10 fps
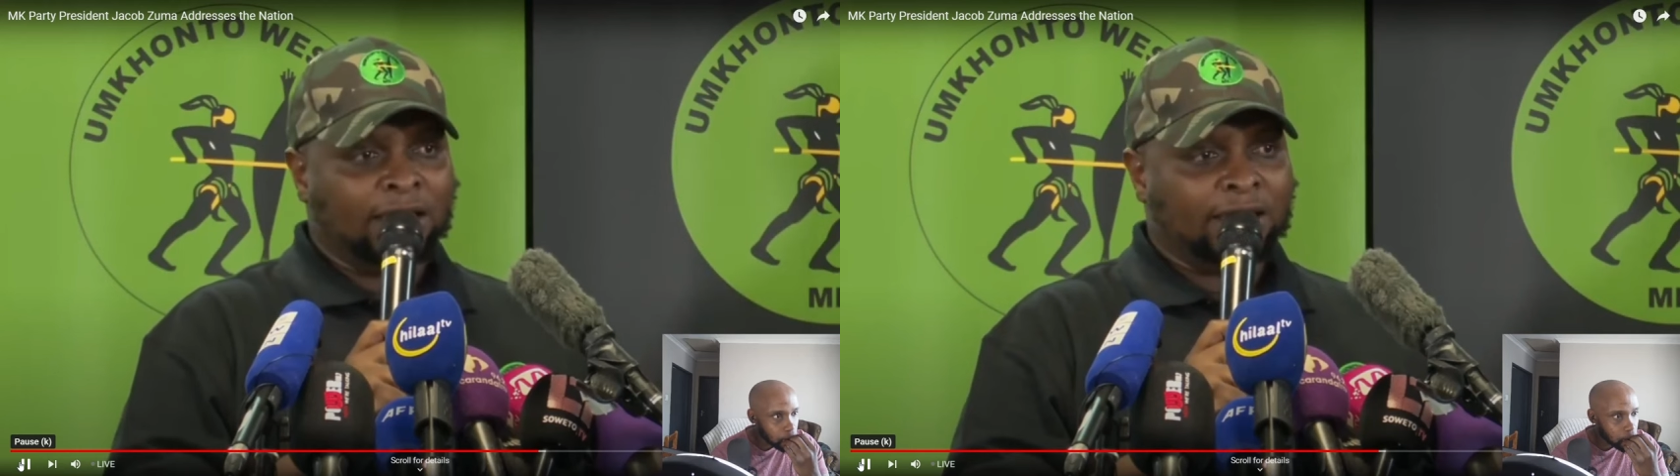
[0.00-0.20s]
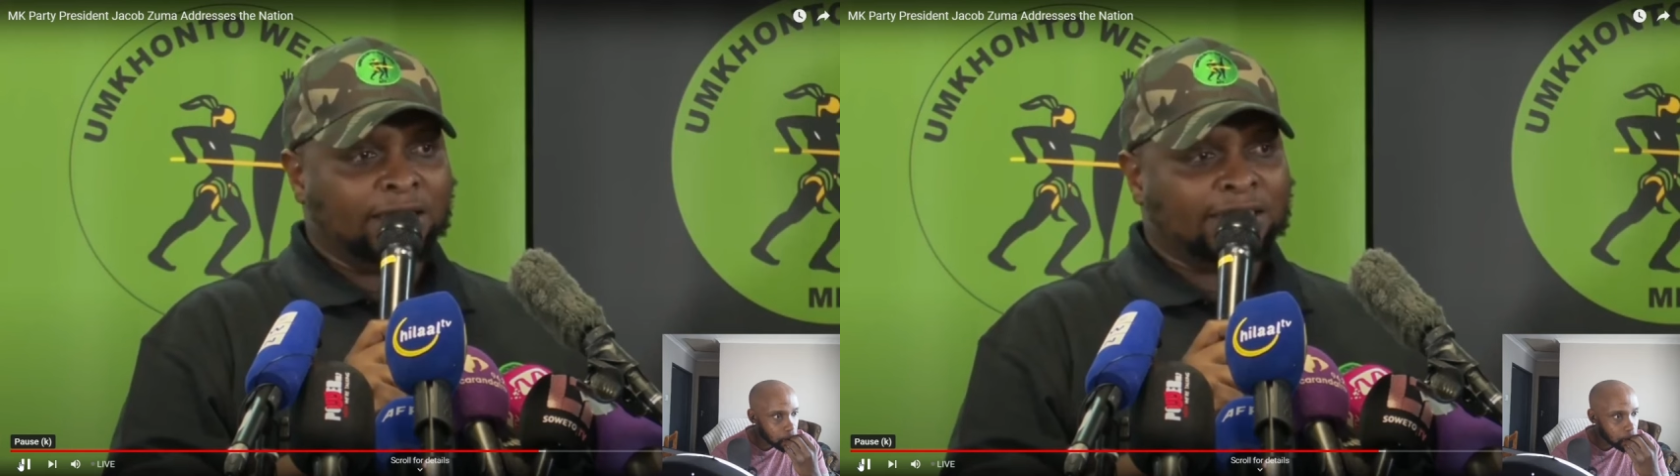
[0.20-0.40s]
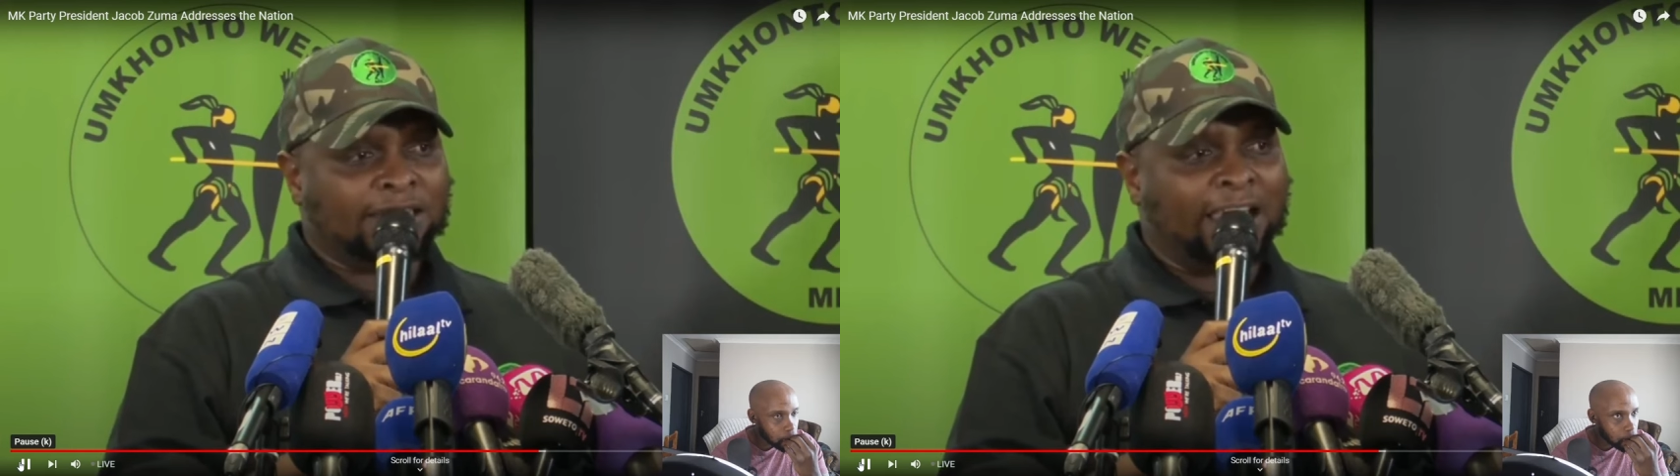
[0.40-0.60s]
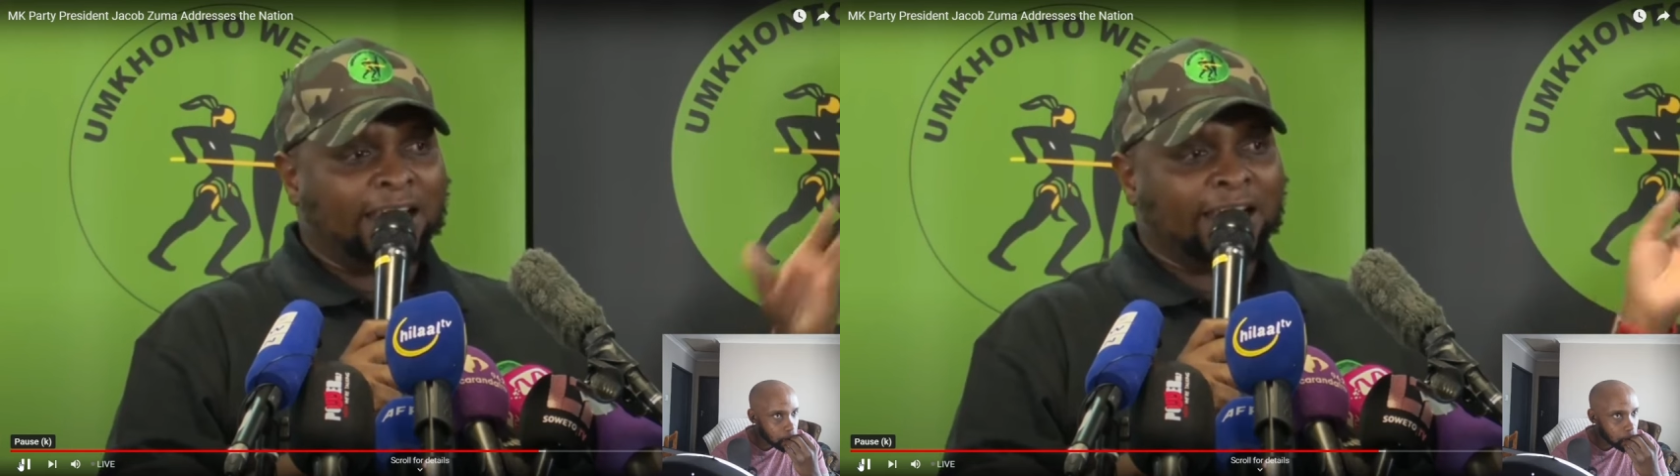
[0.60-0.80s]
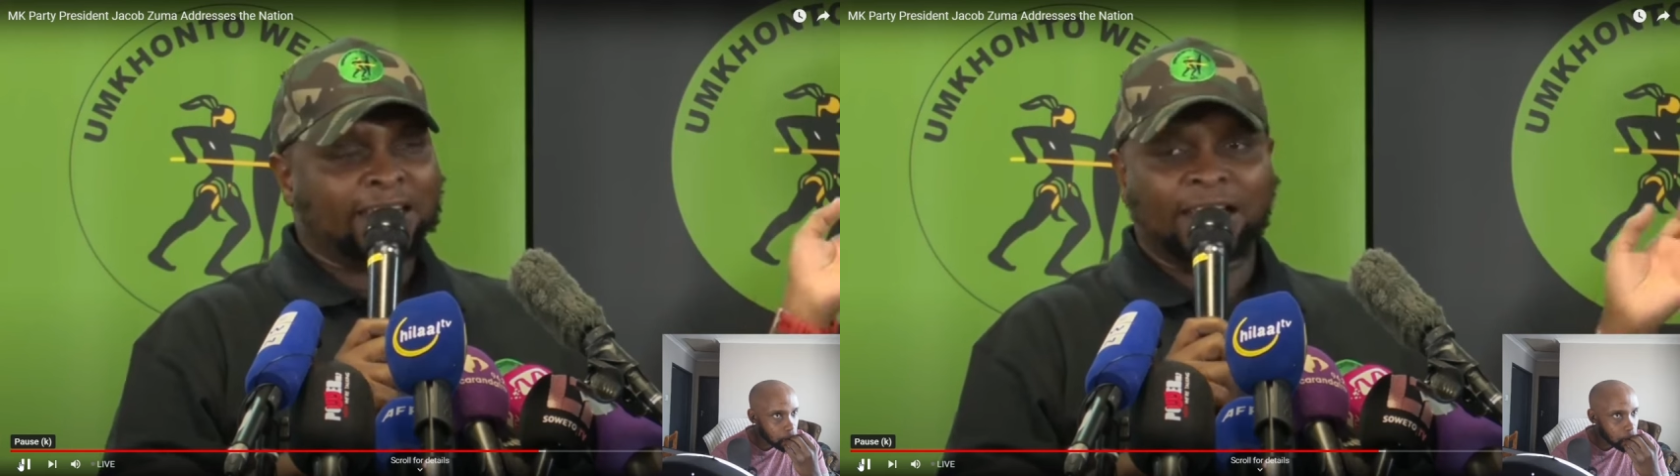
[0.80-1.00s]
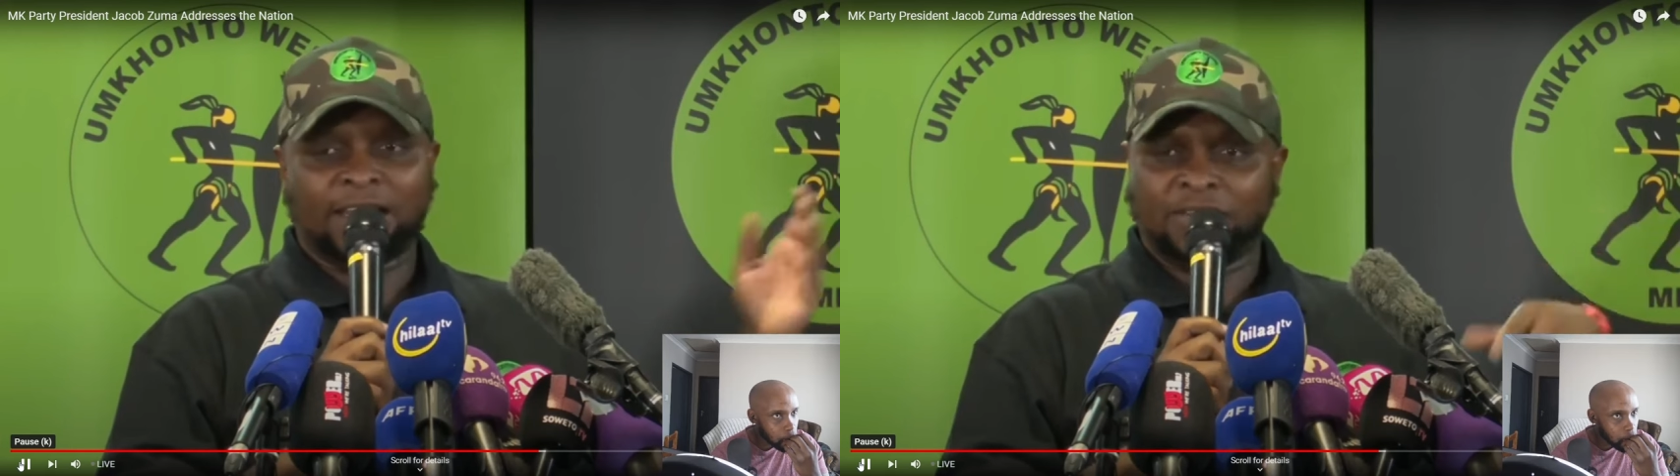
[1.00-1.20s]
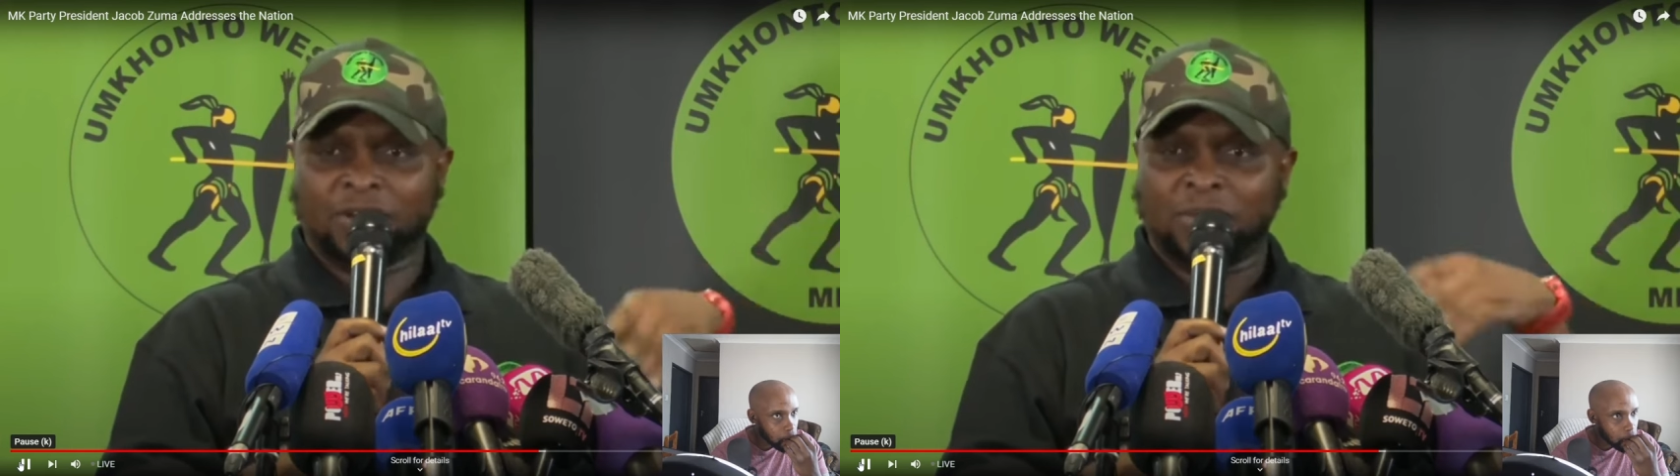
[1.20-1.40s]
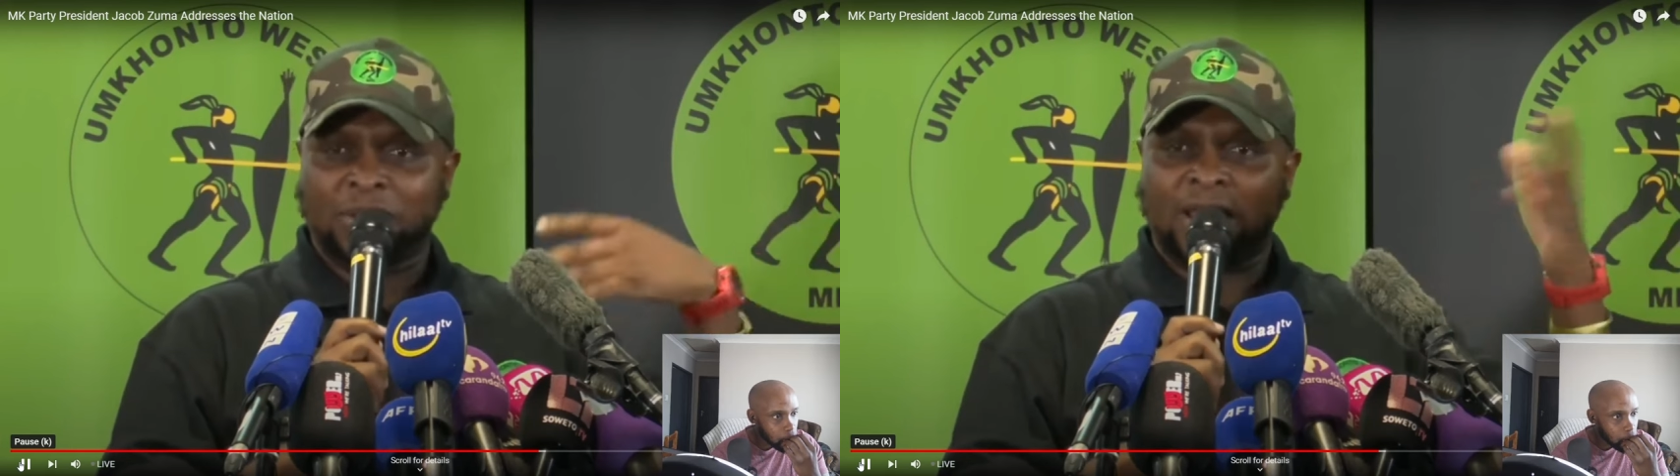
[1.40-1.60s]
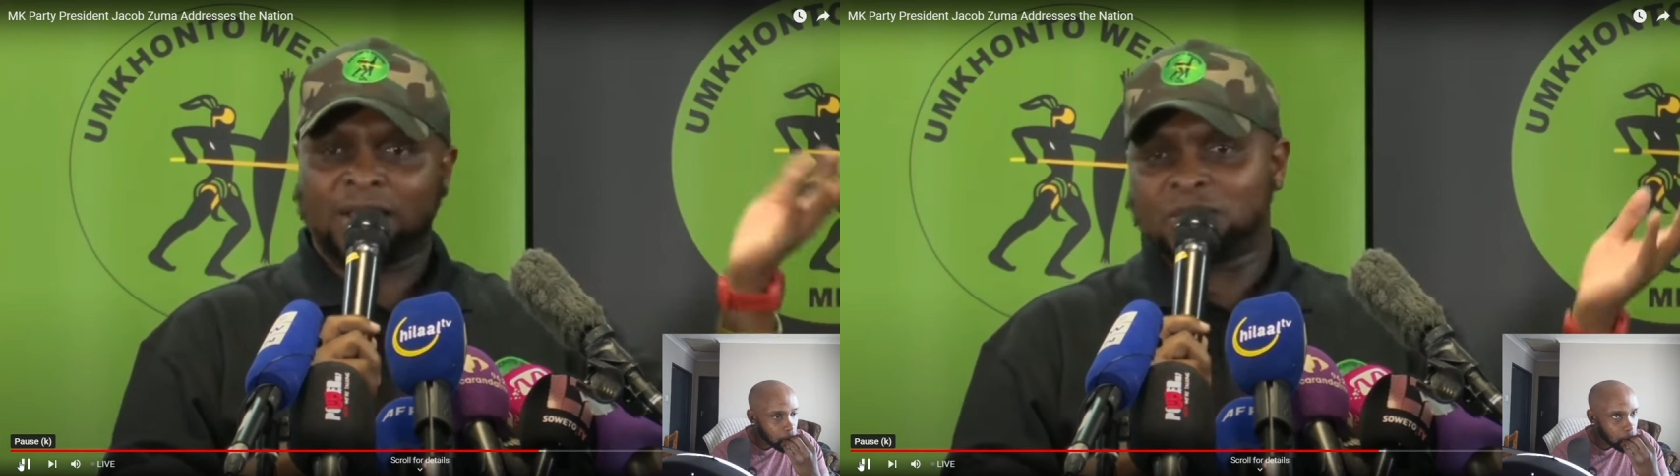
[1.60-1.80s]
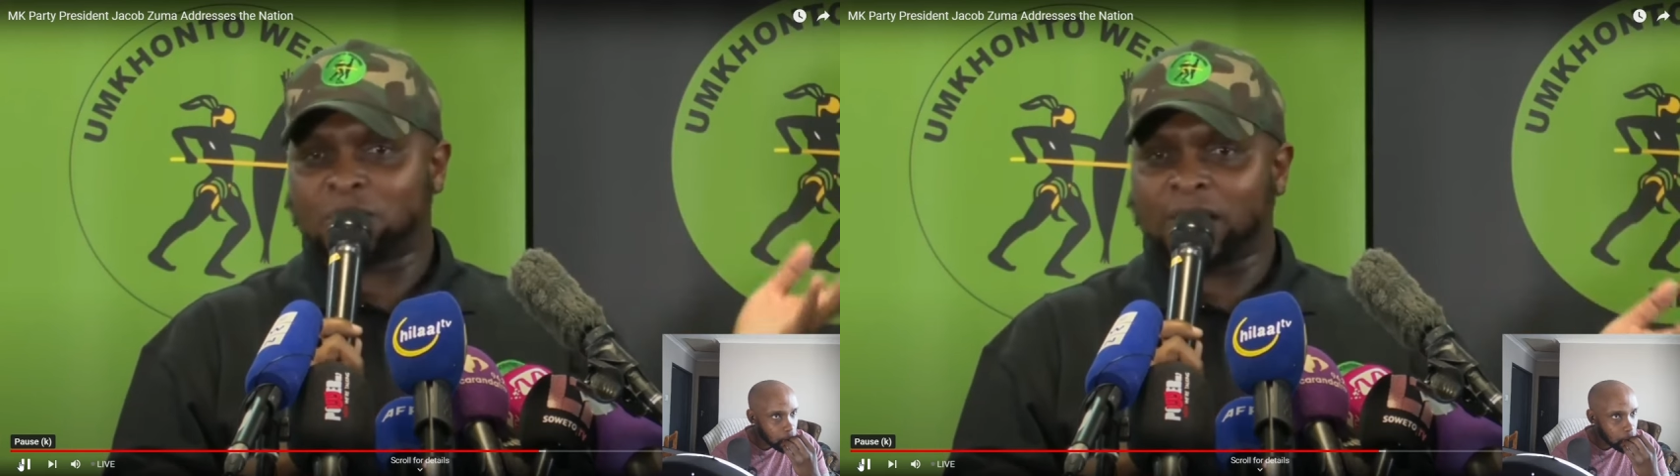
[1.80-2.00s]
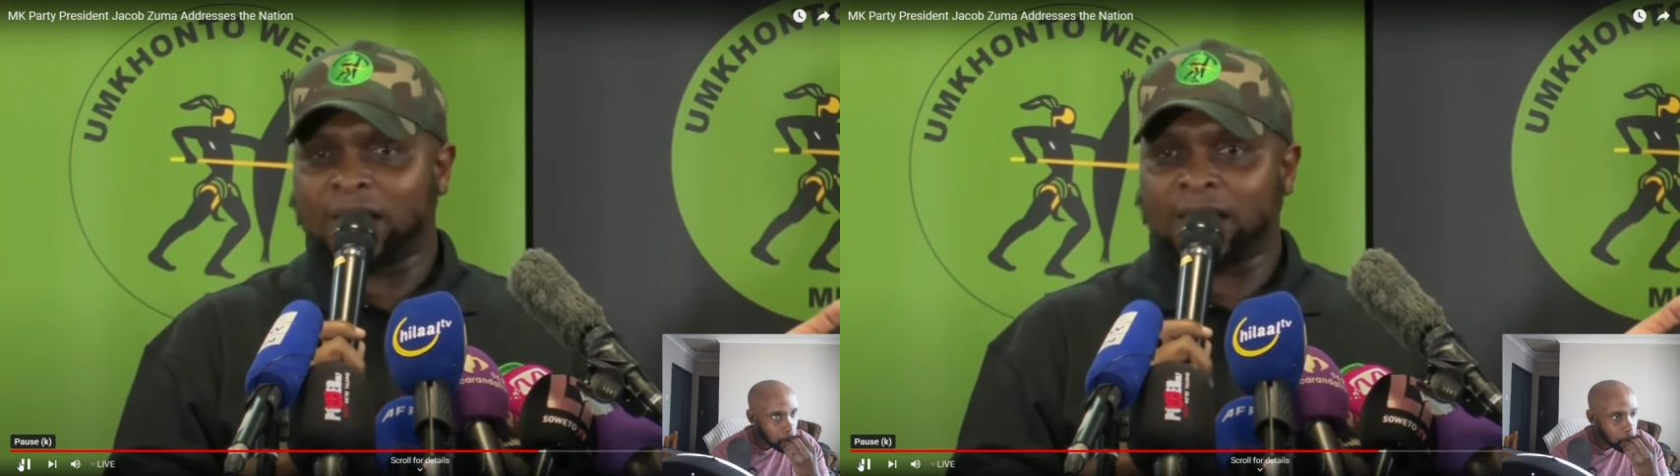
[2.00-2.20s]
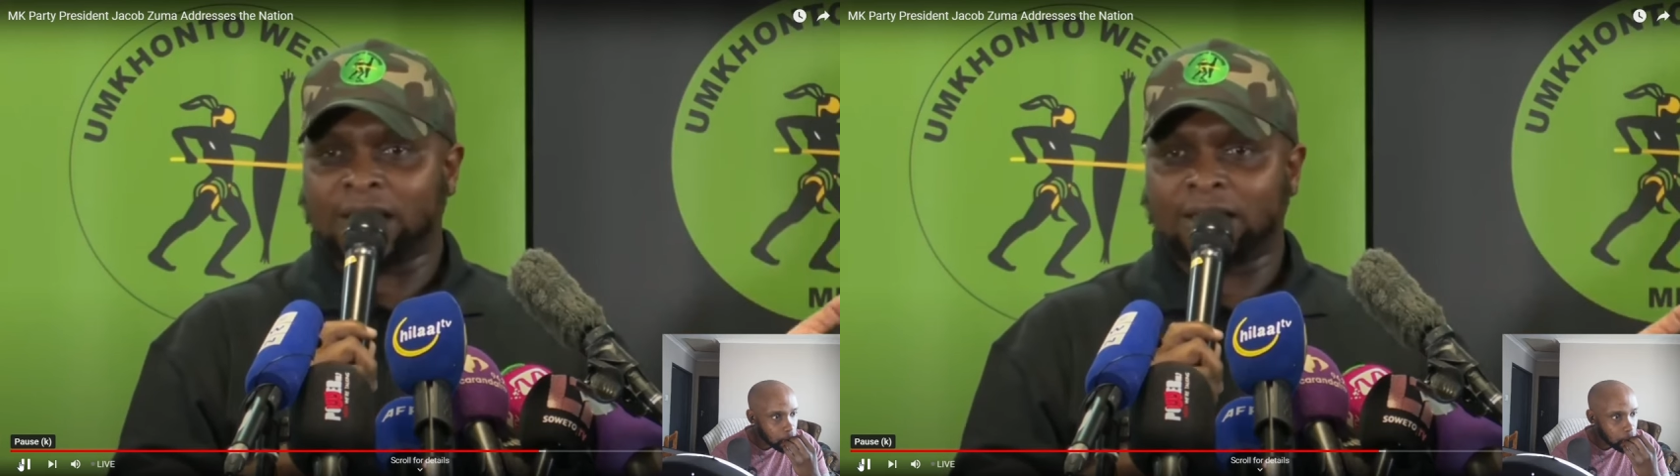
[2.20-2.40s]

It is directed from elsewhere.